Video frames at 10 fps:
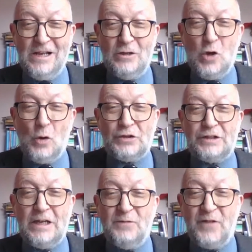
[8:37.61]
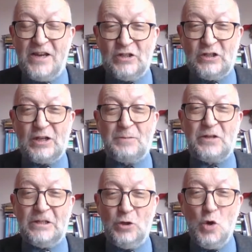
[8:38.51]
not inventing
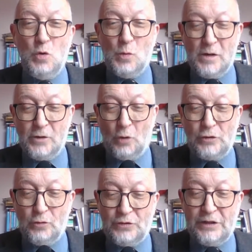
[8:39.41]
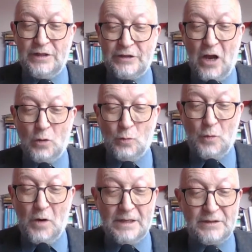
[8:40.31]
something new, not using his own
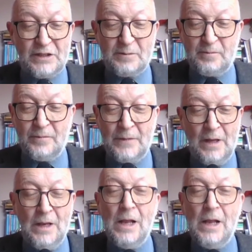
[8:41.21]
words.